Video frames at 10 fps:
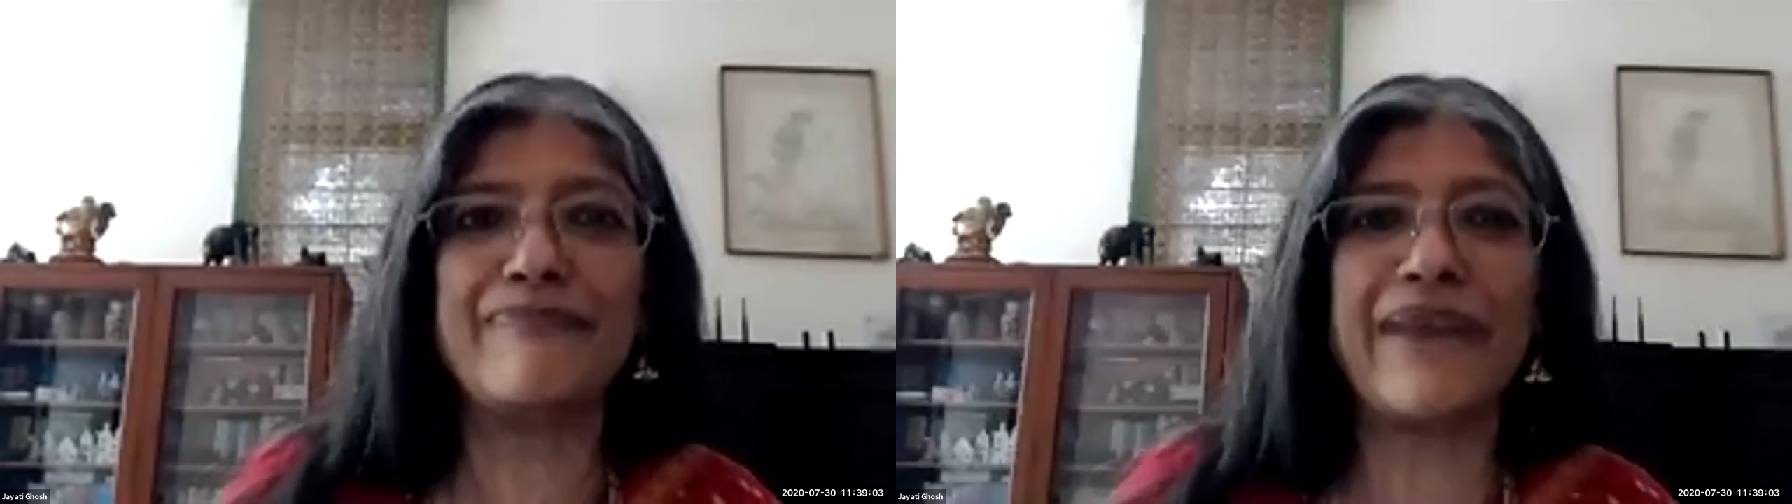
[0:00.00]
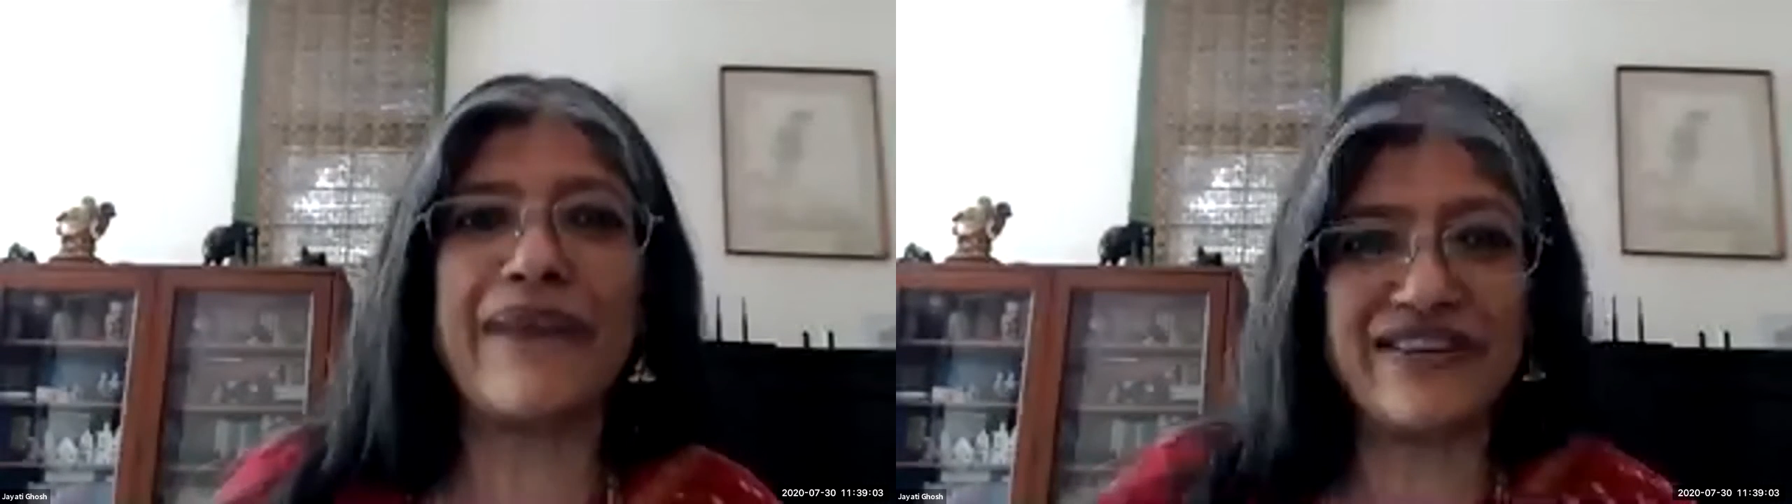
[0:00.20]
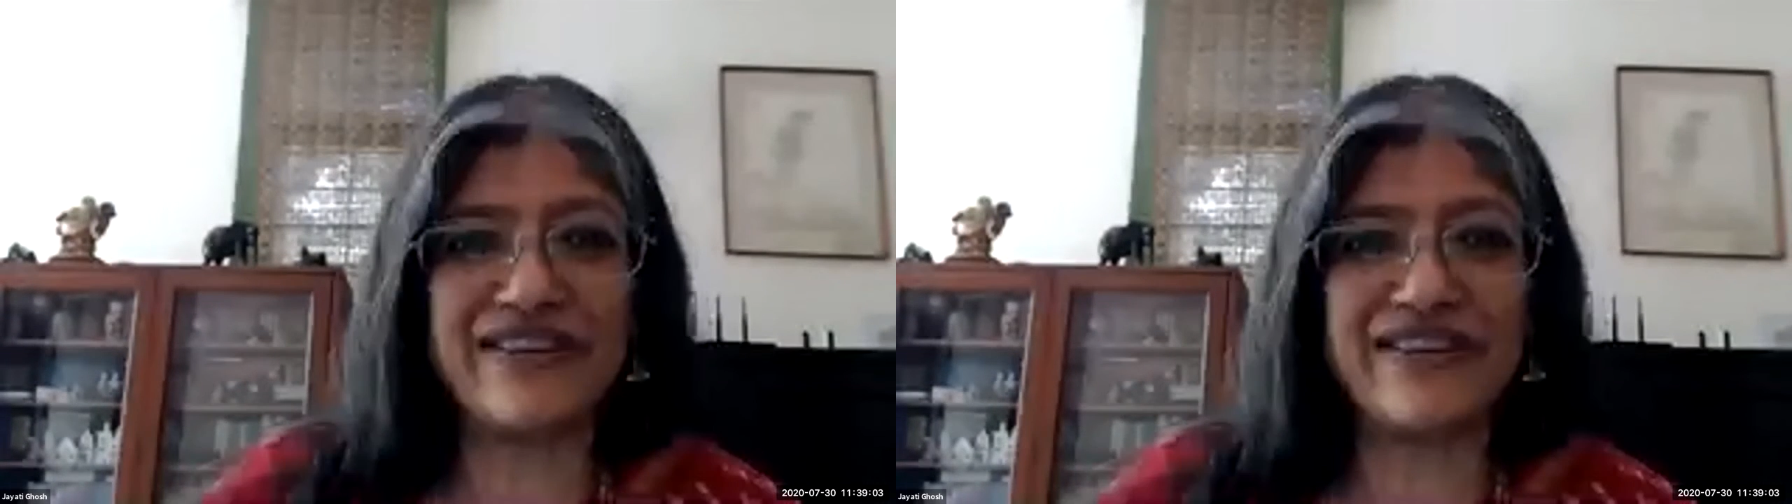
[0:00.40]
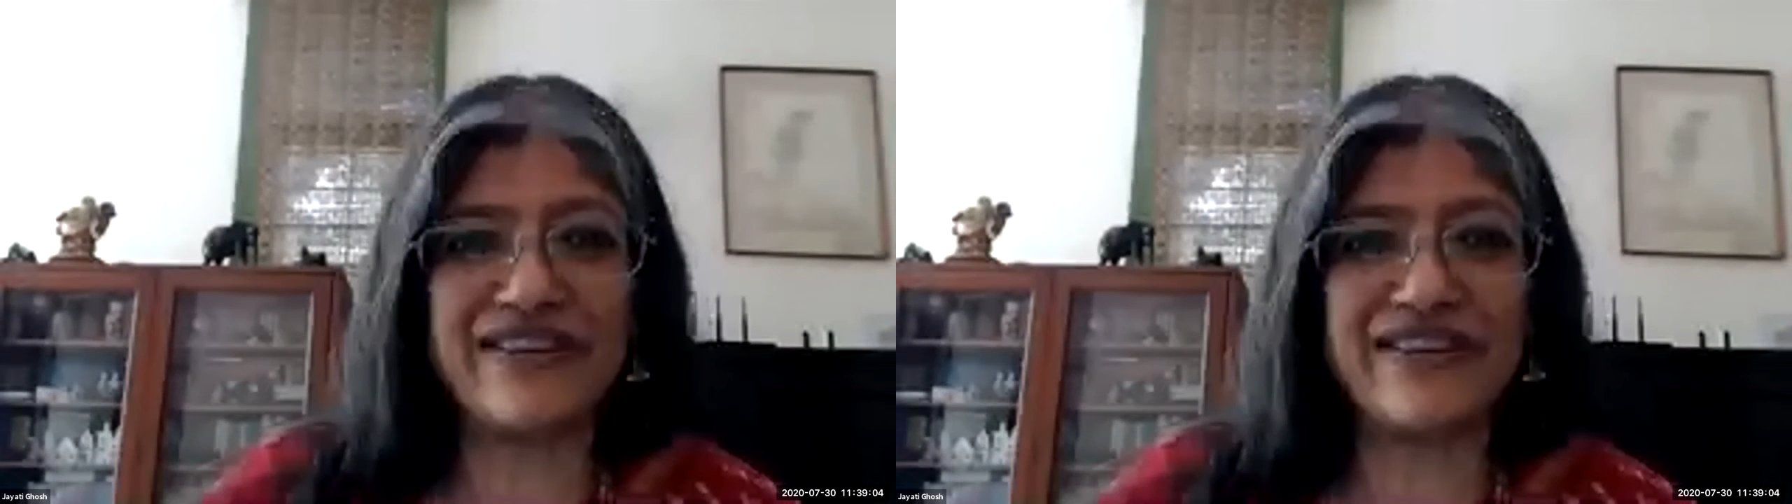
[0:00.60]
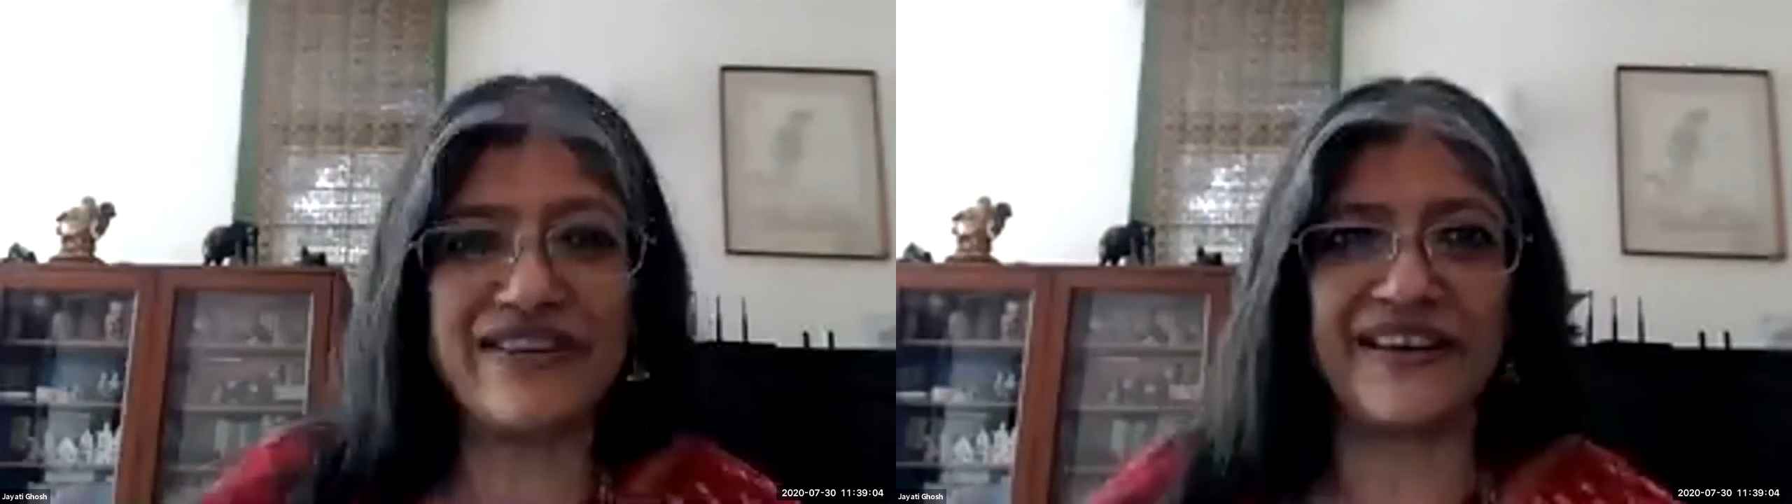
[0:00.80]
better and
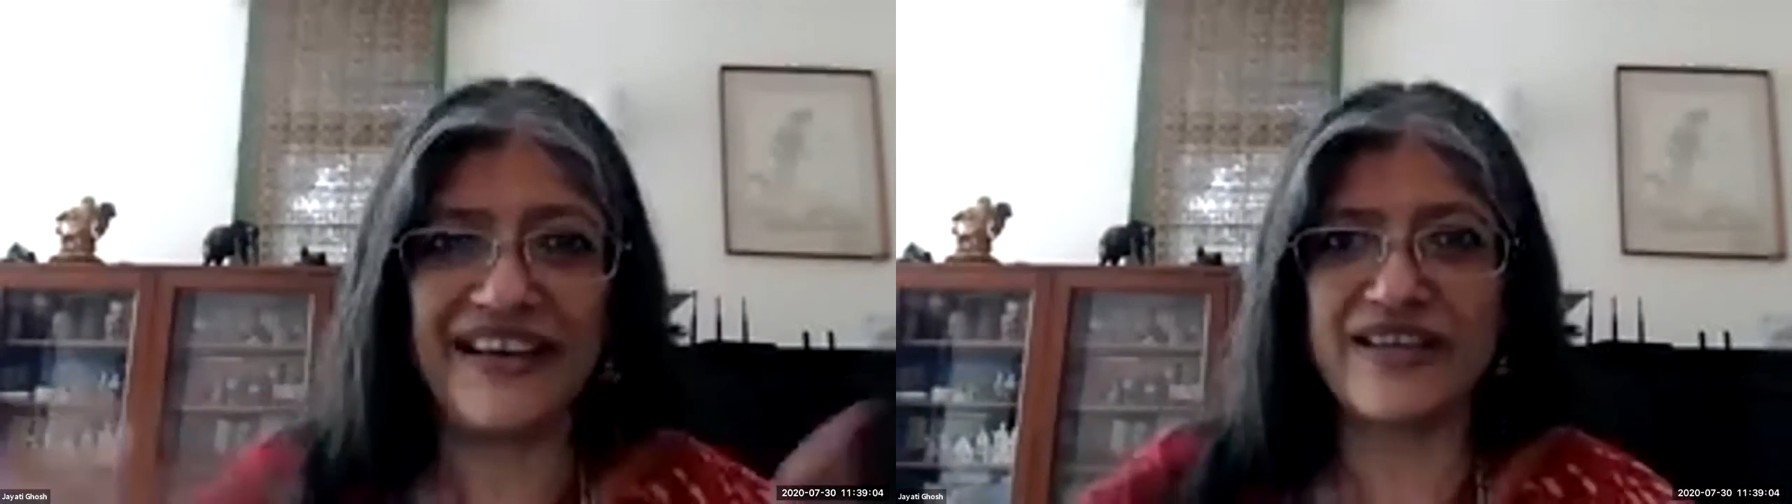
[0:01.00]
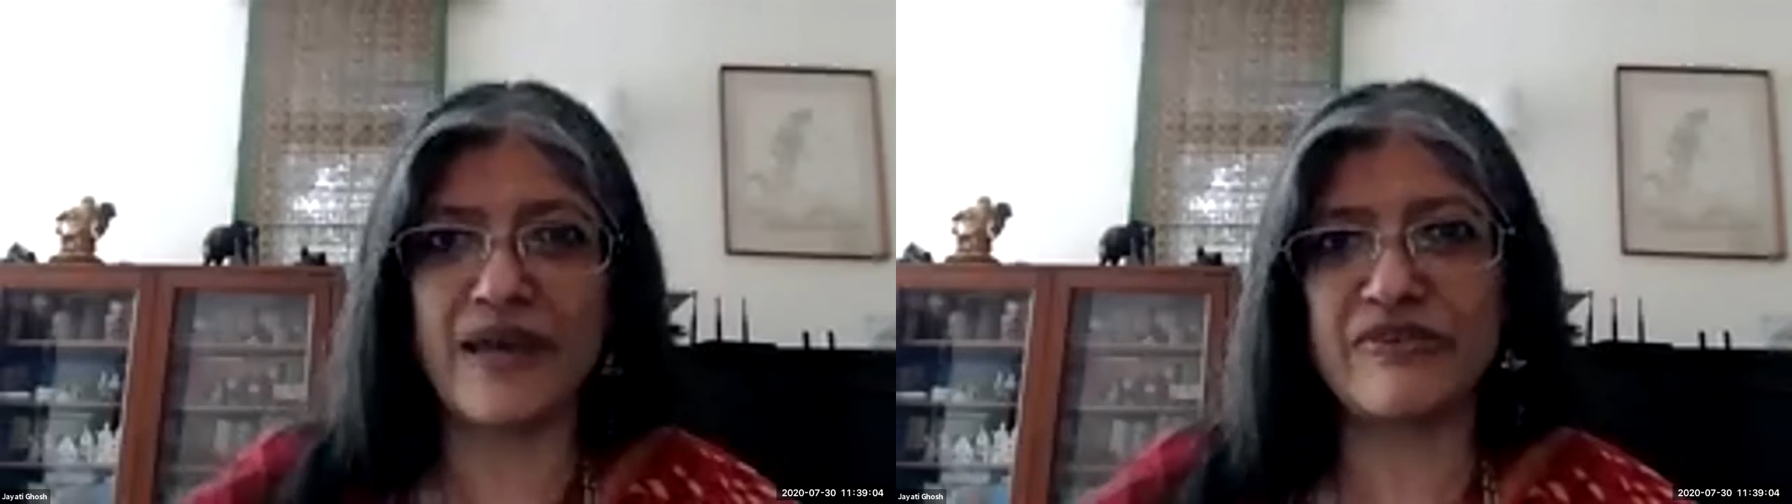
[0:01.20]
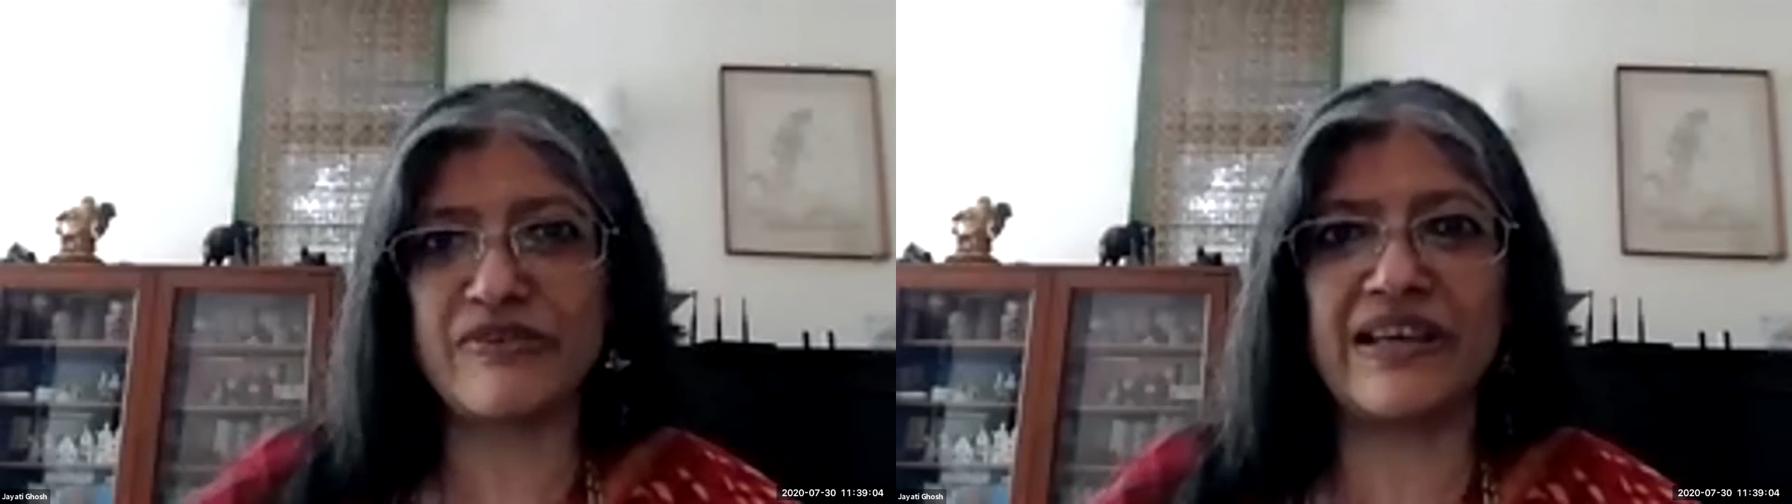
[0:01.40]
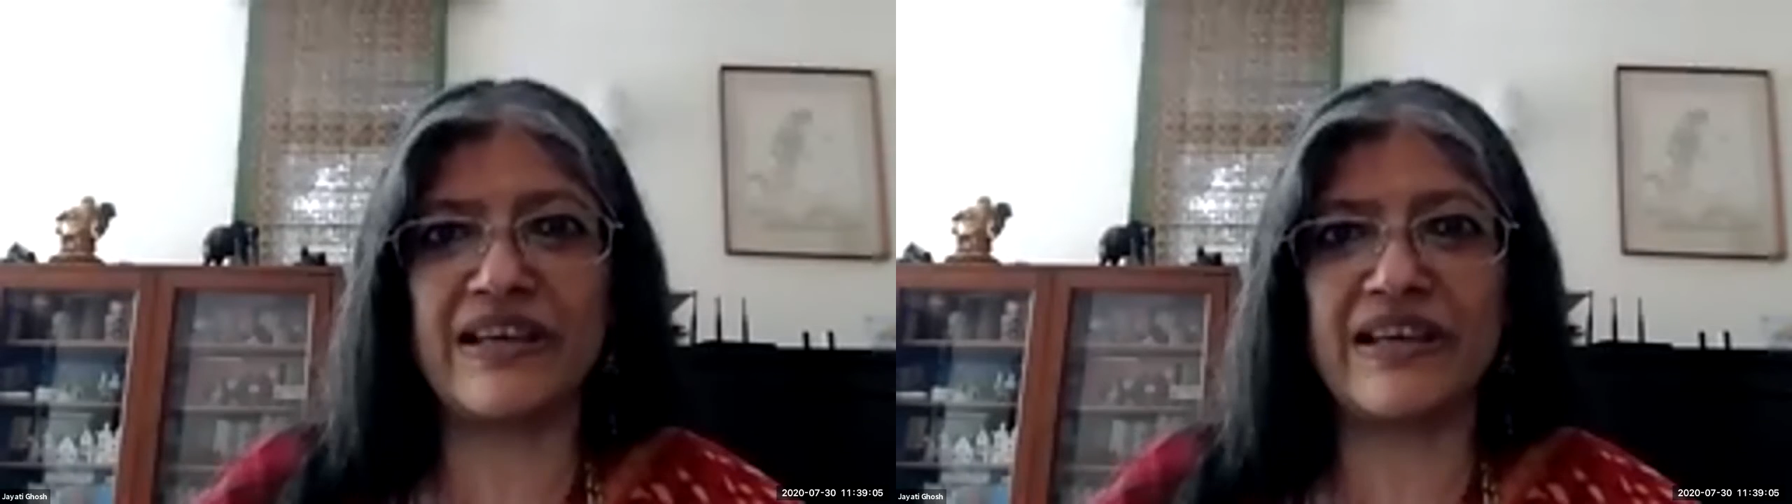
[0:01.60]
better in terms